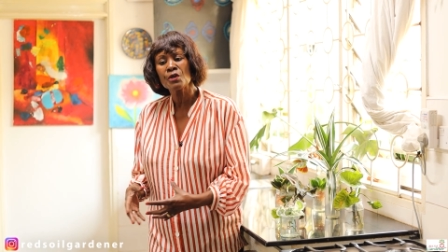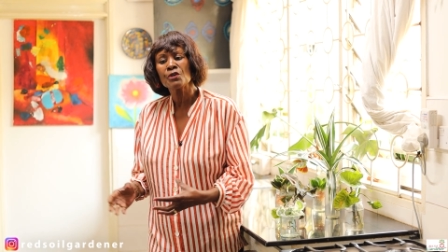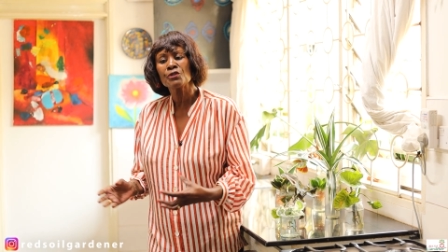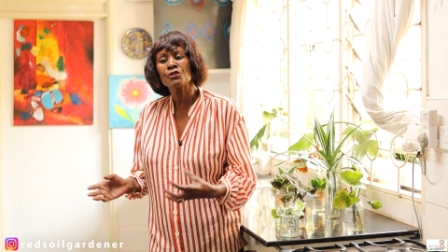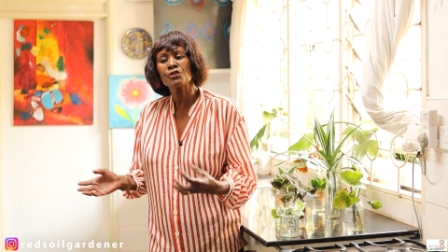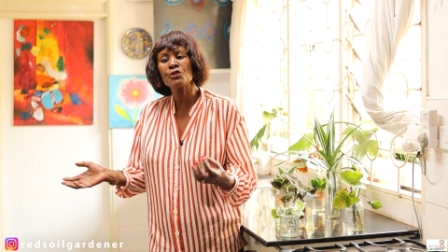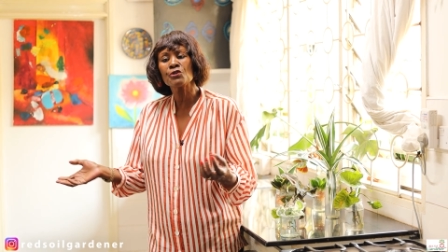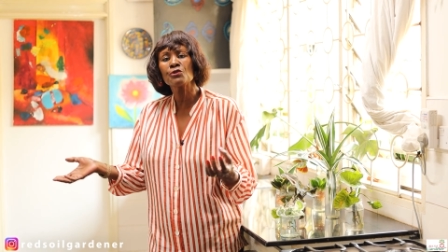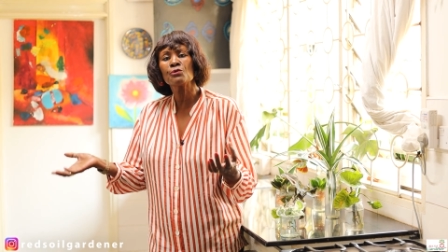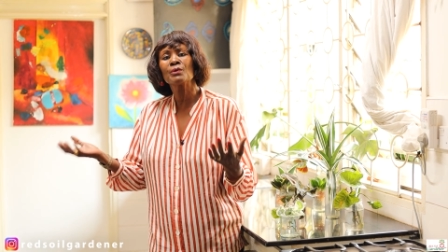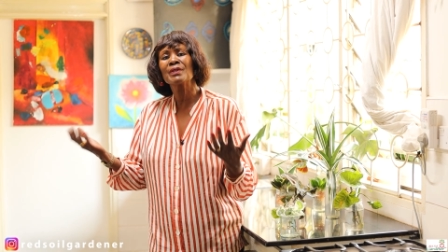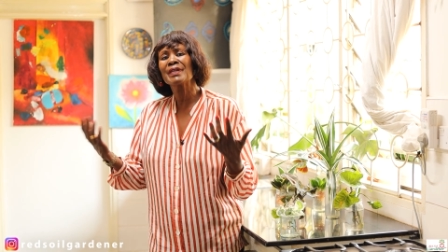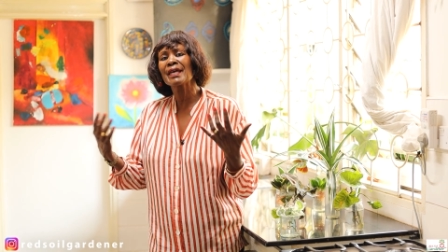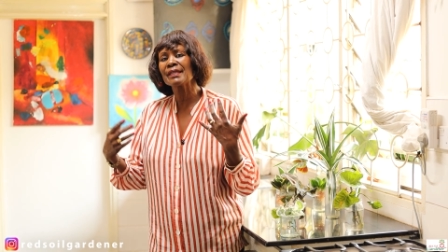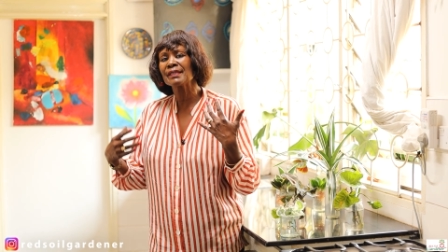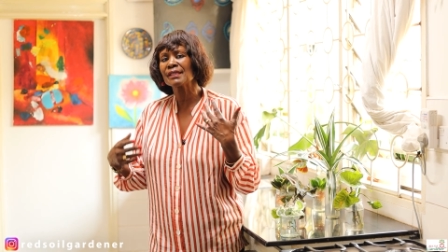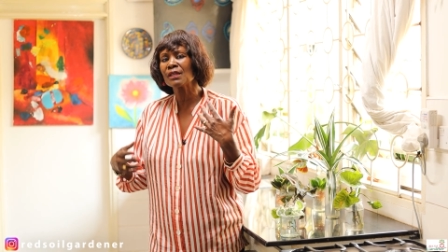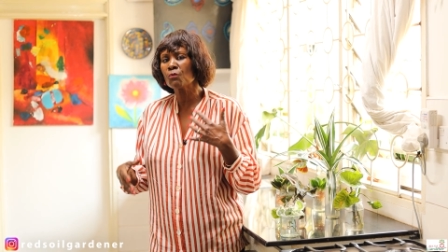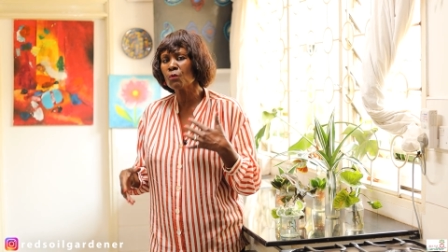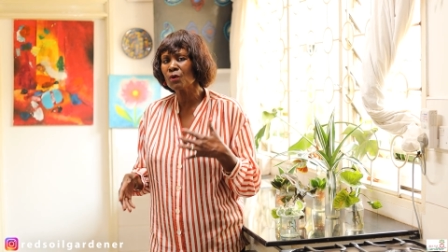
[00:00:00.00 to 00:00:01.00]
So you'll
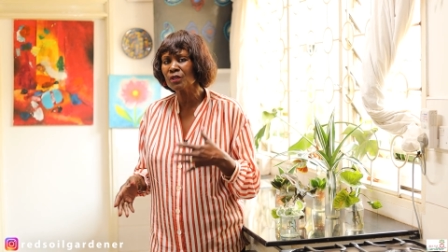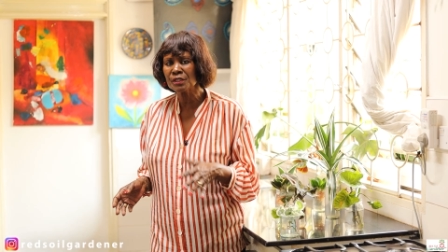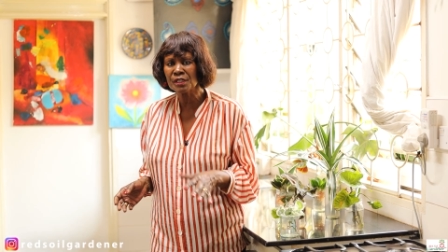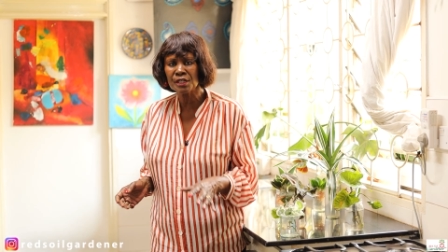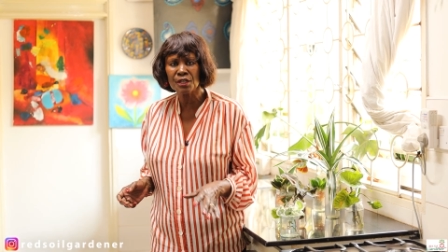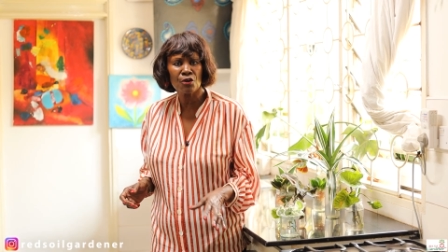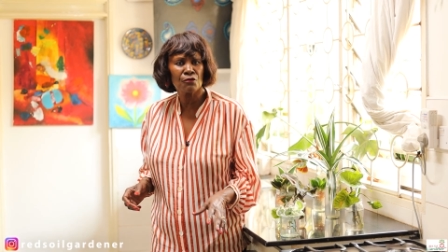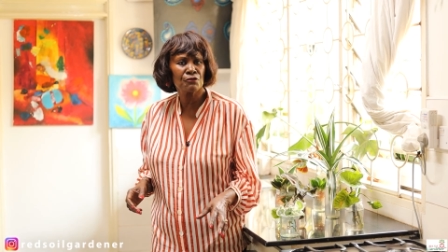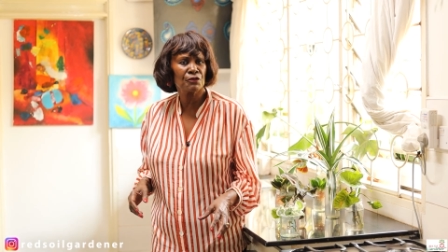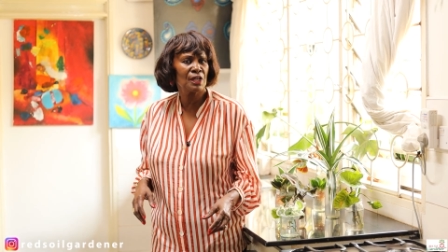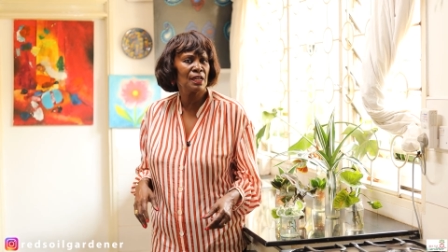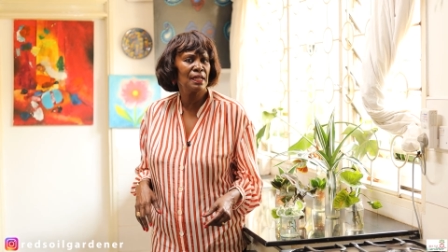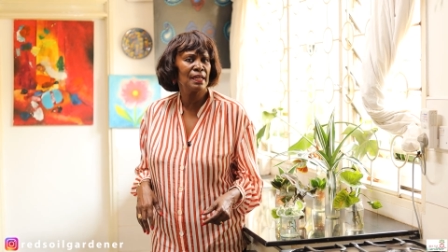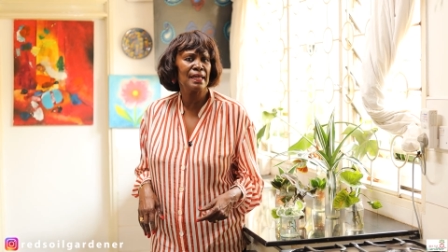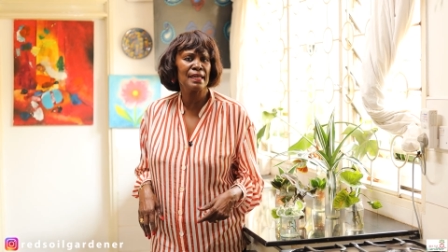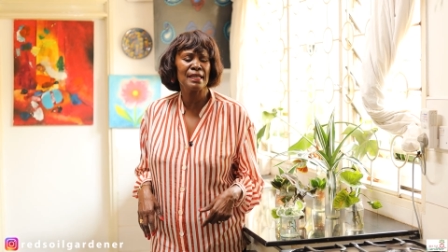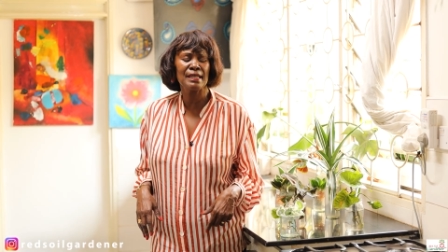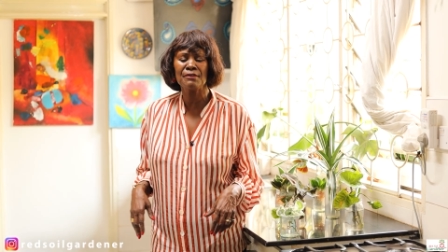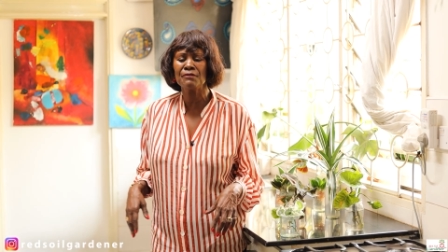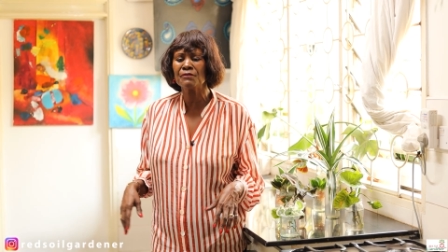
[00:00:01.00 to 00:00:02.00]
get the wilting of the
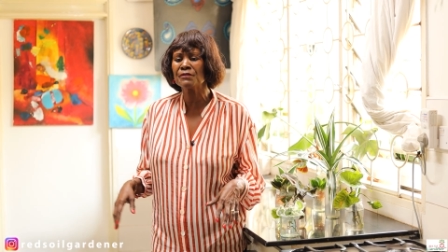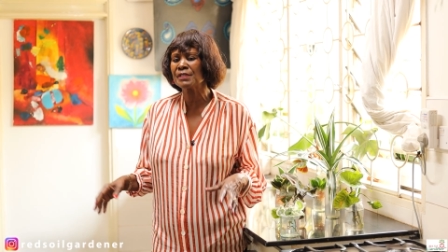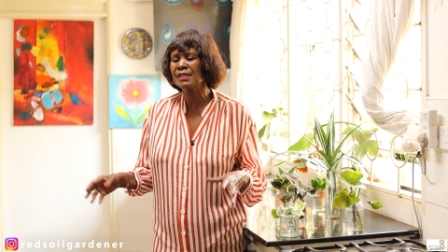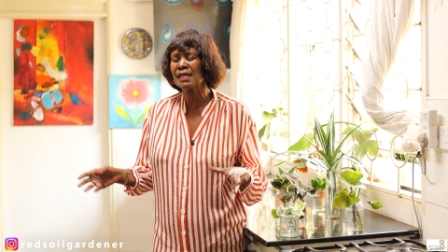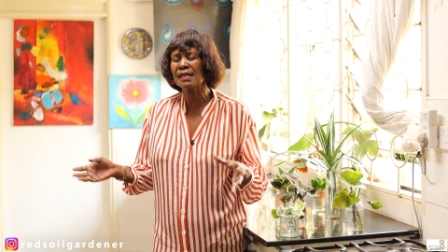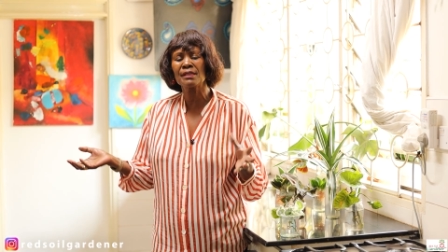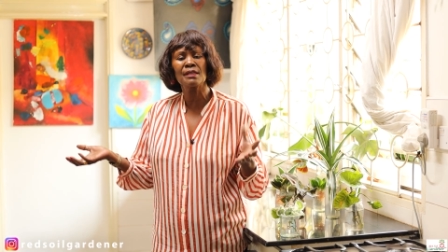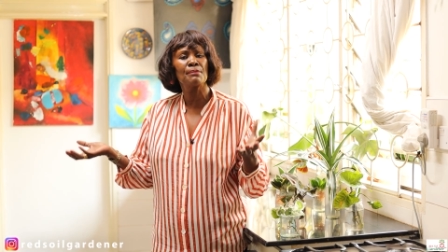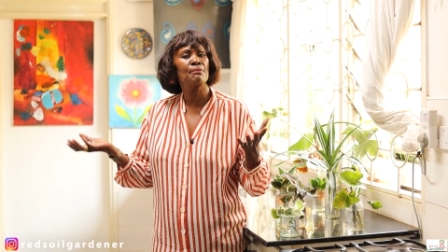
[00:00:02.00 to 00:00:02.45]
leaves,